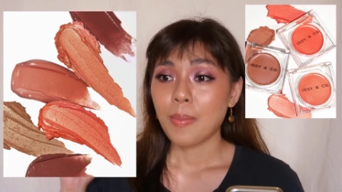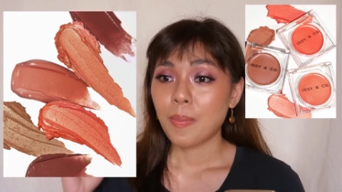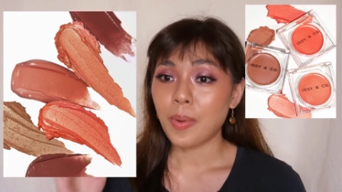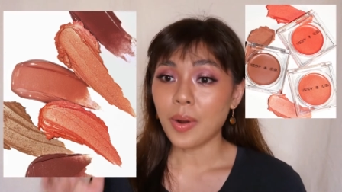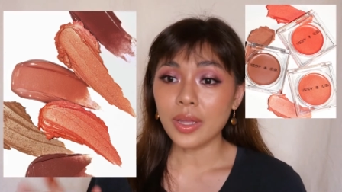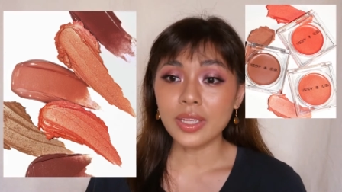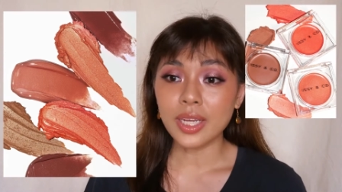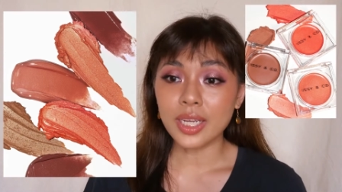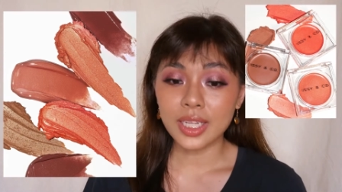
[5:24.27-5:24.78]

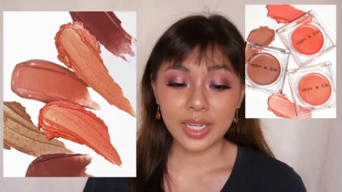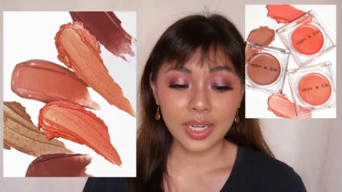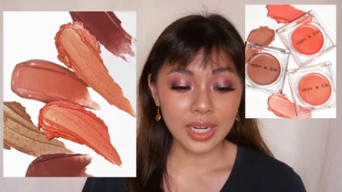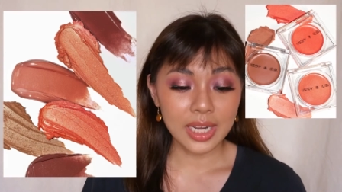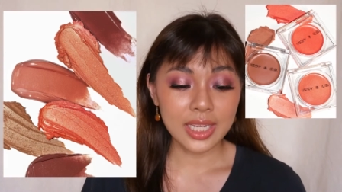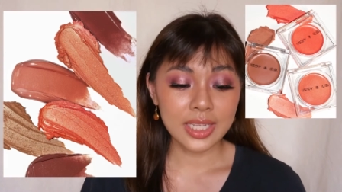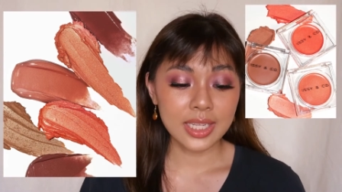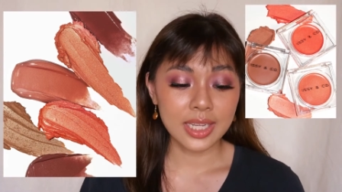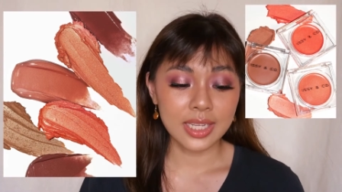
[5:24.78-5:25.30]
product
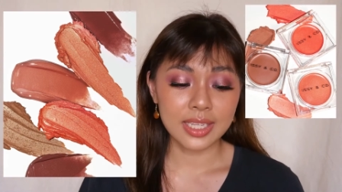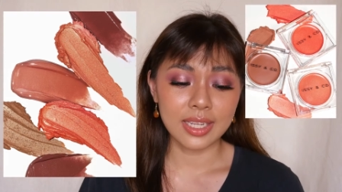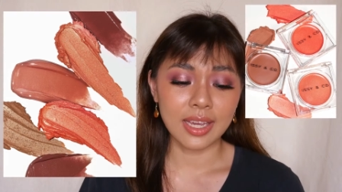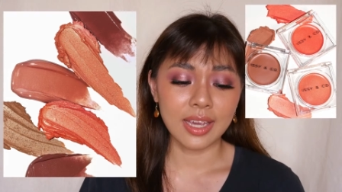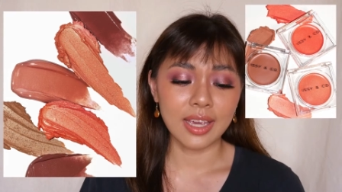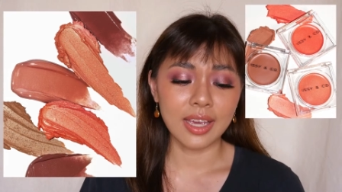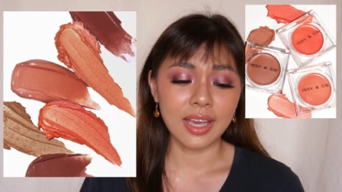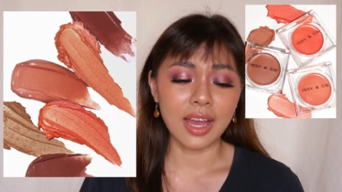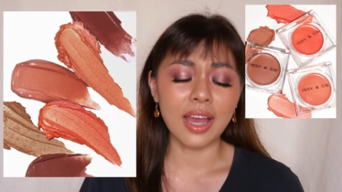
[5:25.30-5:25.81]
release
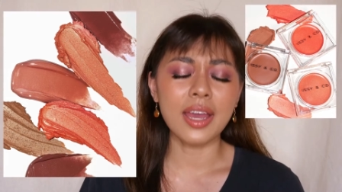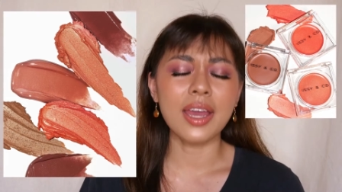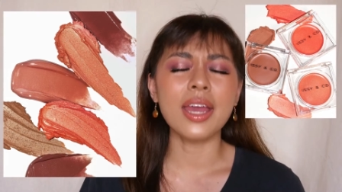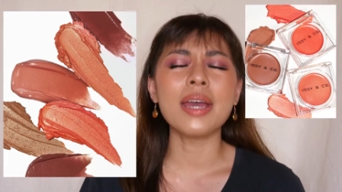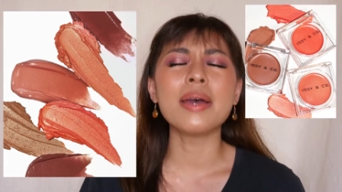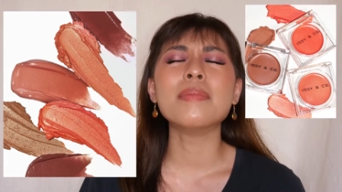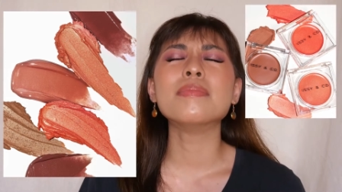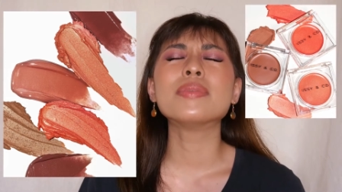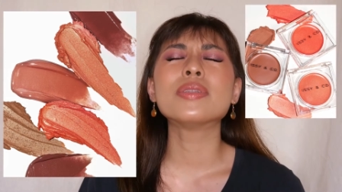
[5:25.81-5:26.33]
kasi I
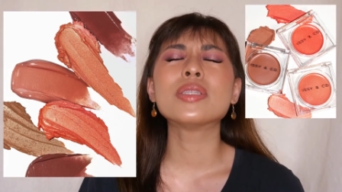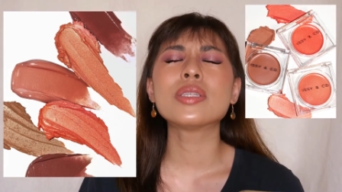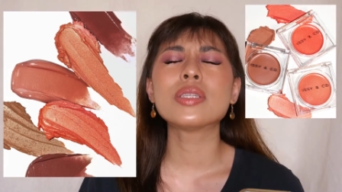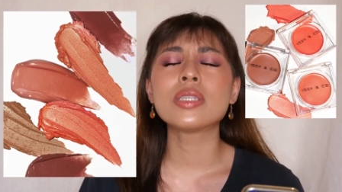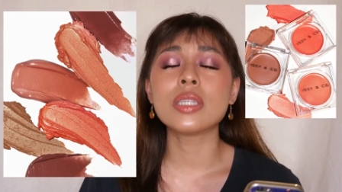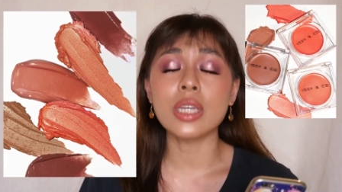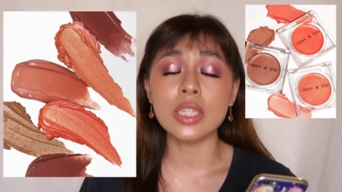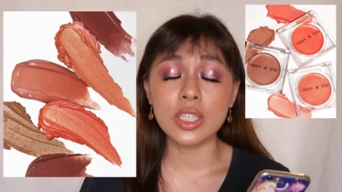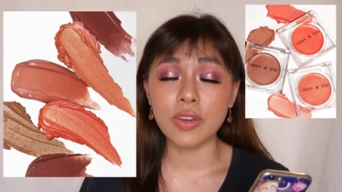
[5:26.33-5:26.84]
am
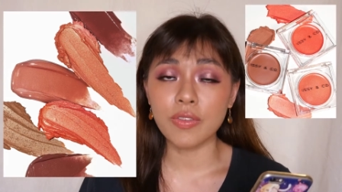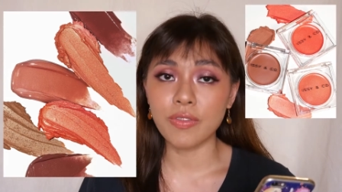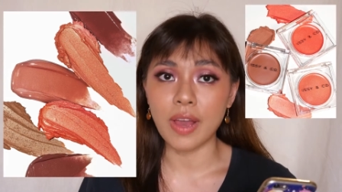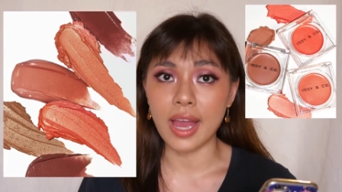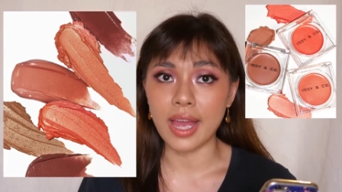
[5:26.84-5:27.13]
such a